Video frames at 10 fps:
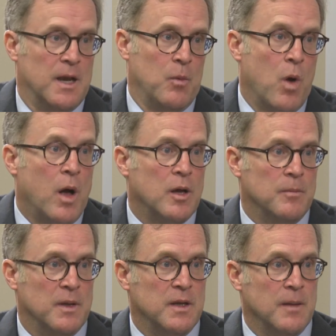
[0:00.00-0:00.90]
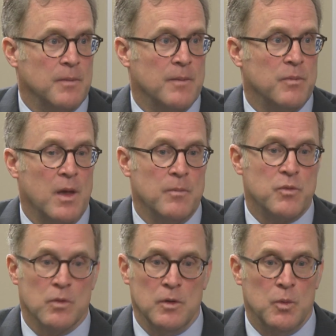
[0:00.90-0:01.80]
I welcome it. I'm
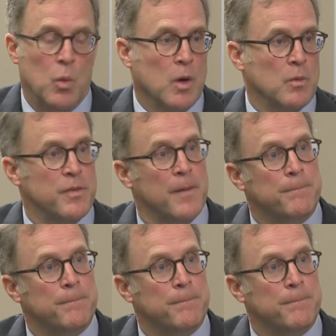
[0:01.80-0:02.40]
thrilled to work with them.